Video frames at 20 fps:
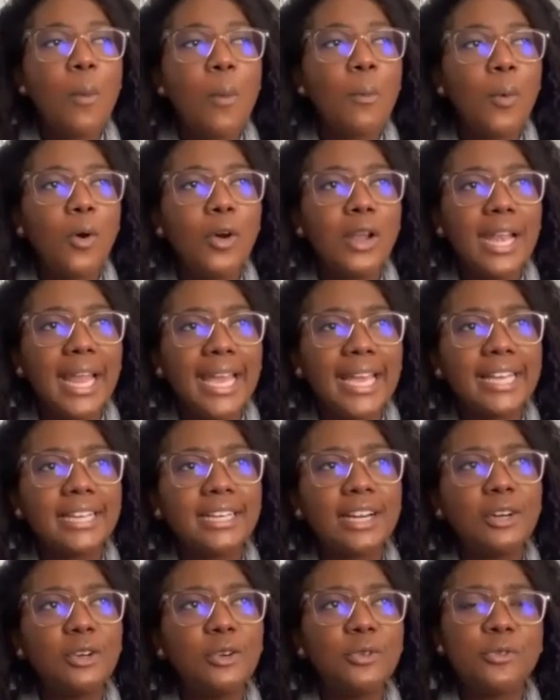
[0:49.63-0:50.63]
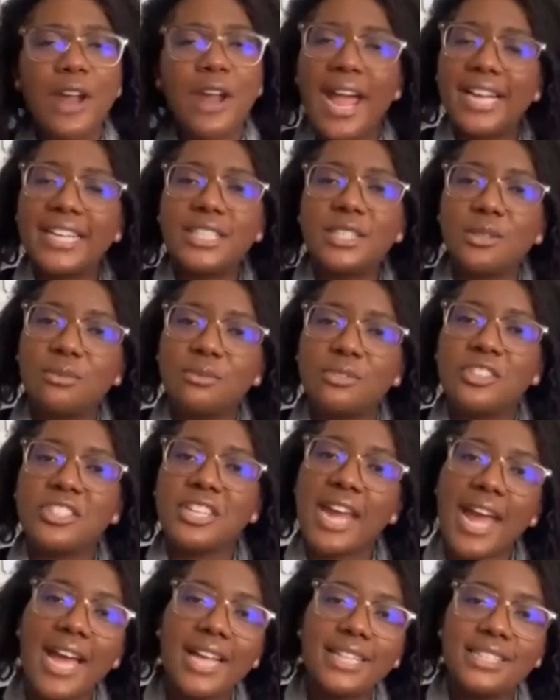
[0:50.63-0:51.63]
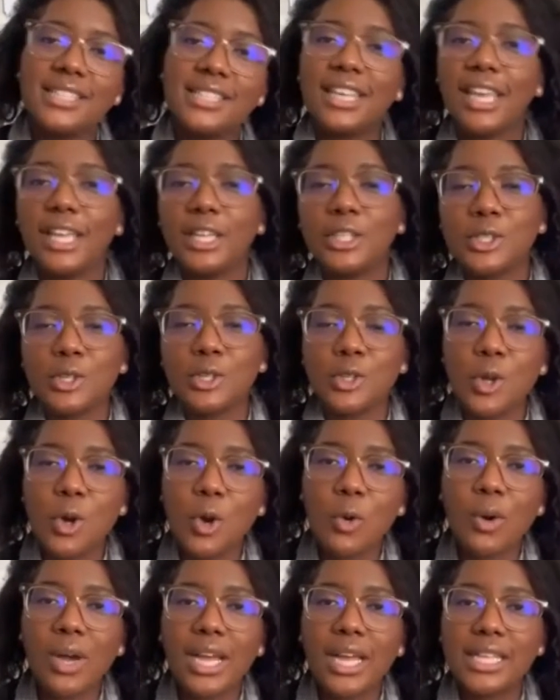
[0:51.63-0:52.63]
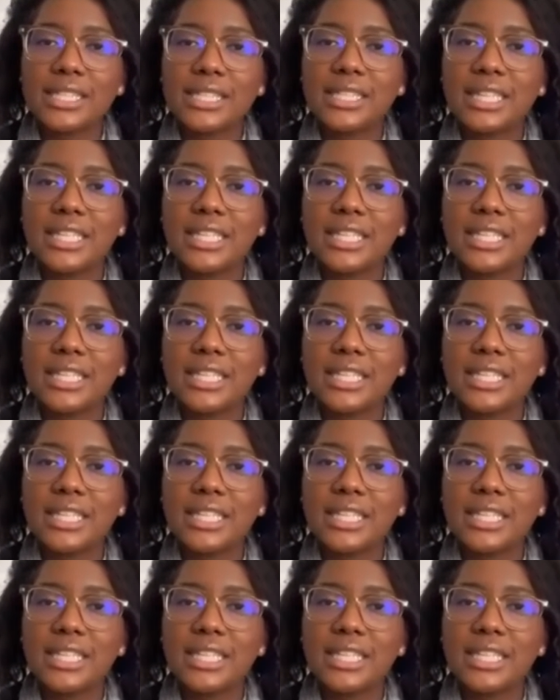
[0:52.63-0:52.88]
more like a random chat, get to know us.